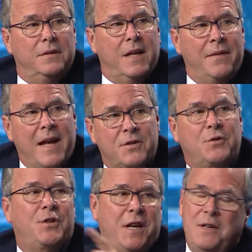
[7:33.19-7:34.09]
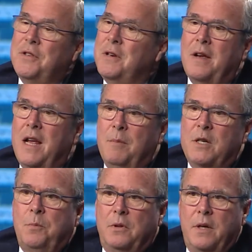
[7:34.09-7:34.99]
And that's changed the dynamics
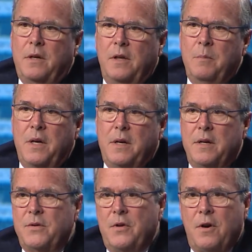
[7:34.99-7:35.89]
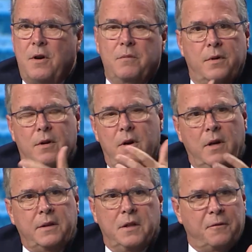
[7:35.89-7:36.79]
politically because their
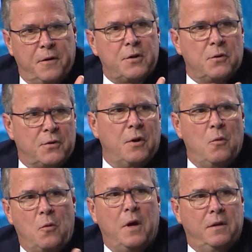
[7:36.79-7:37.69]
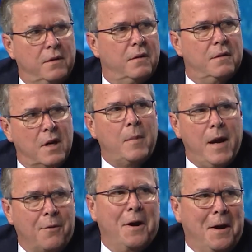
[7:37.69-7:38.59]
elected officials don't want them
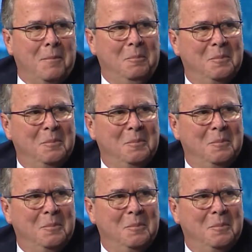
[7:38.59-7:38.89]
angry at them.